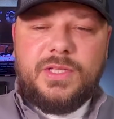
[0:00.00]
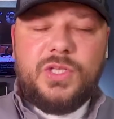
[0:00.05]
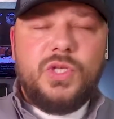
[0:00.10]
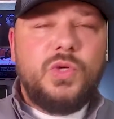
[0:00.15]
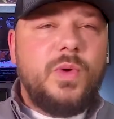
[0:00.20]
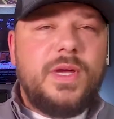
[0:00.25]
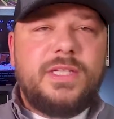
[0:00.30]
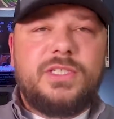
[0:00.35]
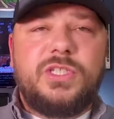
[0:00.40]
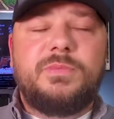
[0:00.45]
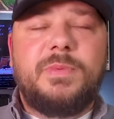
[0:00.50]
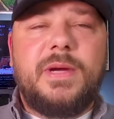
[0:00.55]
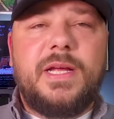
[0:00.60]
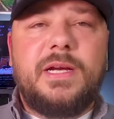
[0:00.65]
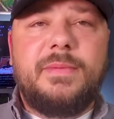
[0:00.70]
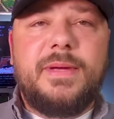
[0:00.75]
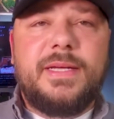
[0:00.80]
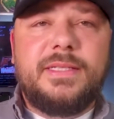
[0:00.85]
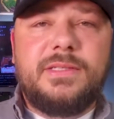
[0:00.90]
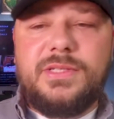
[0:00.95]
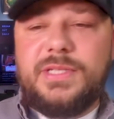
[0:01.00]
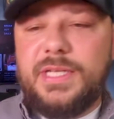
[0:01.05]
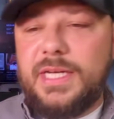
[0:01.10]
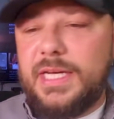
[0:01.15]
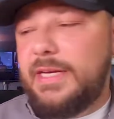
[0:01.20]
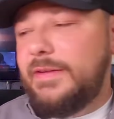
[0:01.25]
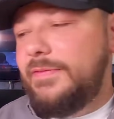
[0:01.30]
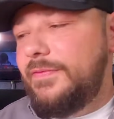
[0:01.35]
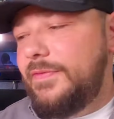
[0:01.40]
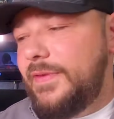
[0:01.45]
New Age Spider-Man
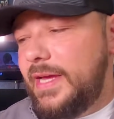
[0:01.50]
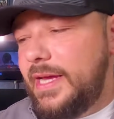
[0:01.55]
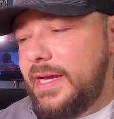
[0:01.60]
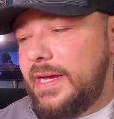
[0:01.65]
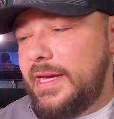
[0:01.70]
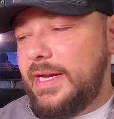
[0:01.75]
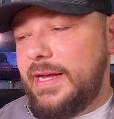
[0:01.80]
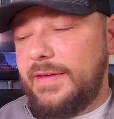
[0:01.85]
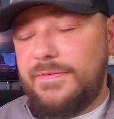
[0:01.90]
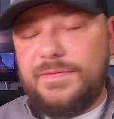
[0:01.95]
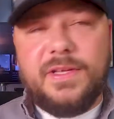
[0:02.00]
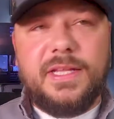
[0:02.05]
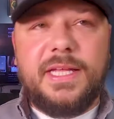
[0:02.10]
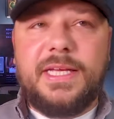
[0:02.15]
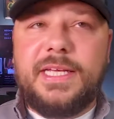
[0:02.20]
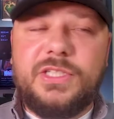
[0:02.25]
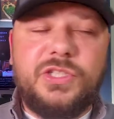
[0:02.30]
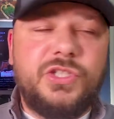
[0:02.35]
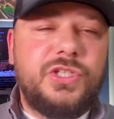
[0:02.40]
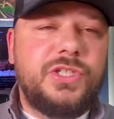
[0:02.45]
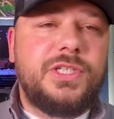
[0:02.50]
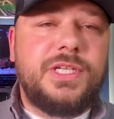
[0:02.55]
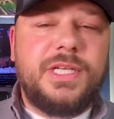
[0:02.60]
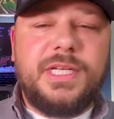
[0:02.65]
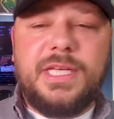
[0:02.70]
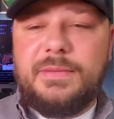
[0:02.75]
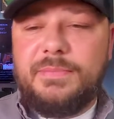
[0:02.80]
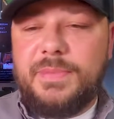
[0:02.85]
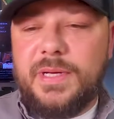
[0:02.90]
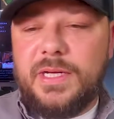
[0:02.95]
stuff, and I feel like it's just
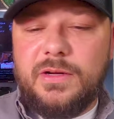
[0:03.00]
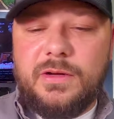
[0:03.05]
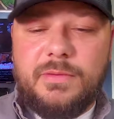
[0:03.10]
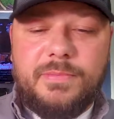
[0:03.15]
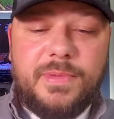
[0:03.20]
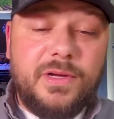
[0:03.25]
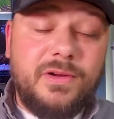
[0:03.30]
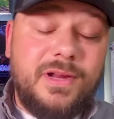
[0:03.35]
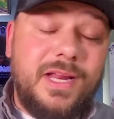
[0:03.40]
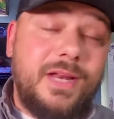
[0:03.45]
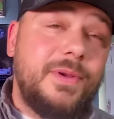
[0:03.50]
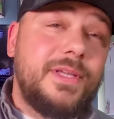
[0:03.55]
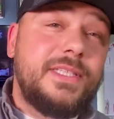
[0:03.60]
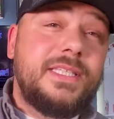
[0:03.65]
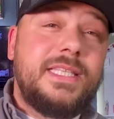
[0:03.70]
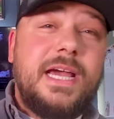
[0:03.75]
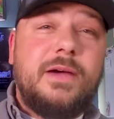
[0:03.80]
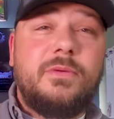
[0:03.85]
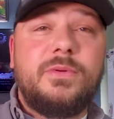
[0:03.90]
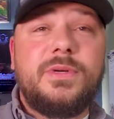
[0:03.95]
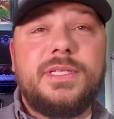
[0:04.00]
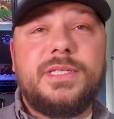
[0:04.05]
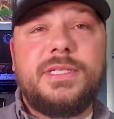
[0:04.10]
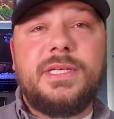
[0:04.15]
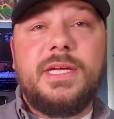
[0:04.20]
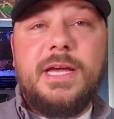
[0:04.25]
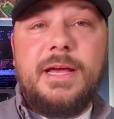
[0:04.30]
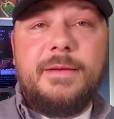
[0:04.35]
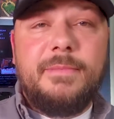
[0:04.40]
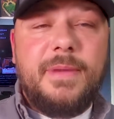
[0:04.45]
going to get bigger and bigger. Anyways, that
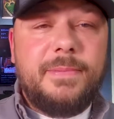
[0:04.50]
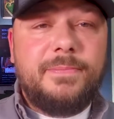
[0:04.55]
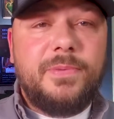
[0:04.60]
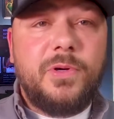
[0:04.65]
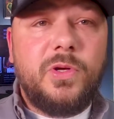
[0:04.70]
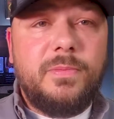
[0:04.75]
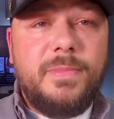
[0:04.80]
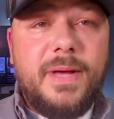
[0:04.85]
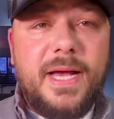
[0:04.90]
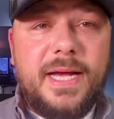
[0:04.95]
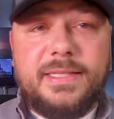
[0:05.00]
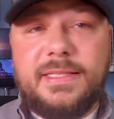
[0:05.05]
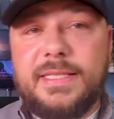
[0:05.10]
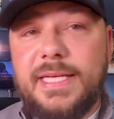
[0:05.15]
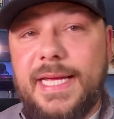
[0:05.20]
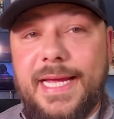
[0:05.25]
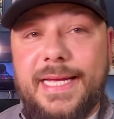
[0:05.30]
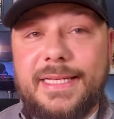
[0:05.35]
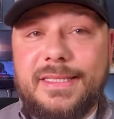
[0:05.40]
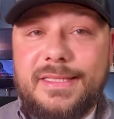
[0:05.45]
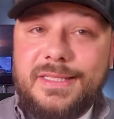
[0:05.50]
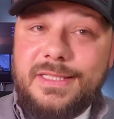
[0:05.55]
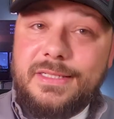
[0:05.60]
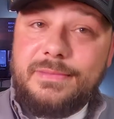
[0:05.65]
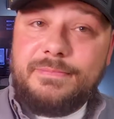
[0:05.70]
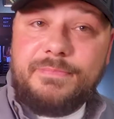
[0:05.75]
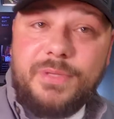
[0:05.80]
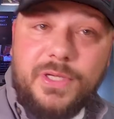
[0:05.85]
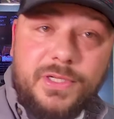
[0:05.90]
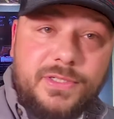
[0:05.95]
was my pull box and
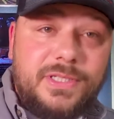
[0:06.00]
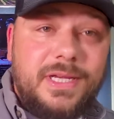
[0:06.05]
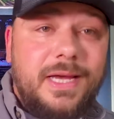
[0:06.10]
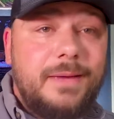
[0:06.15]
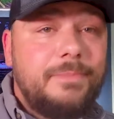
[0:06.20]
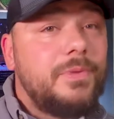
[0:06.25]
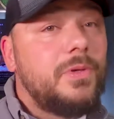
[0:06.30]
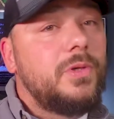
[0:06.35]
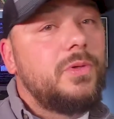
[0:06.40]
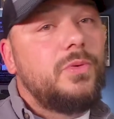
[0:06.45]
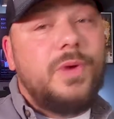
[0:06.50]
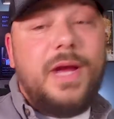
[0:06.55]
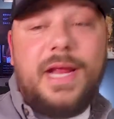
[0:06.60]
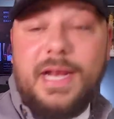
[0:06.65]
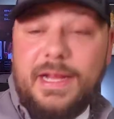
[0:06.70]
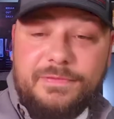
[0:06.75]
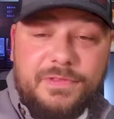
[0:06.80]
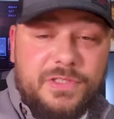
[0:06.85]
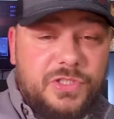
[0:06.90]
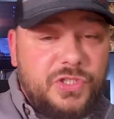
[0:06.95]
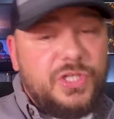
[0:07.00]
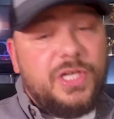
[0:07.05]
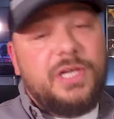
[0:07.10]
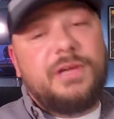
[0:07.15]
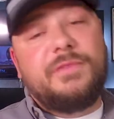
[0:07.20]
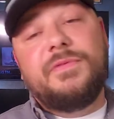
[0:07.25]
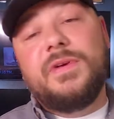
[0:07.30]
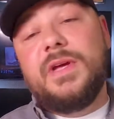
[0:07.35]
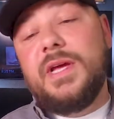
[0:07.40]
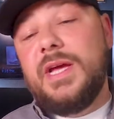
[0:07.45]
some books I pulled right off the
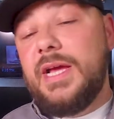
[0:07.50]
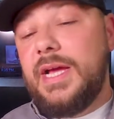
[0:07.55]
shelf.